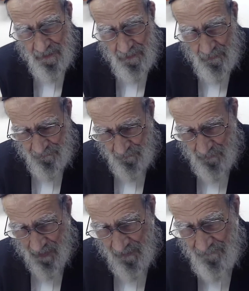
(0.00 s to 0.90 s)
Kuf
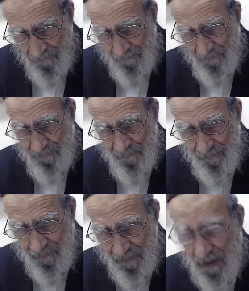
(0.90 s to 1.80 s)
Num Aleph.
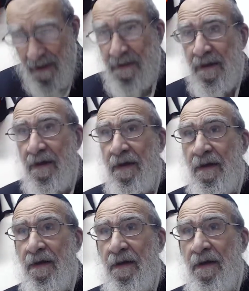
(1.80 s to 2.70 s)
Got it?
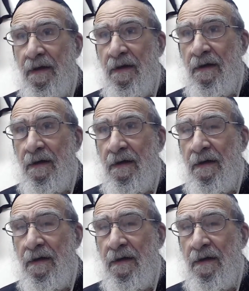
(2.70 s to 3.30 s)
Yeah, we,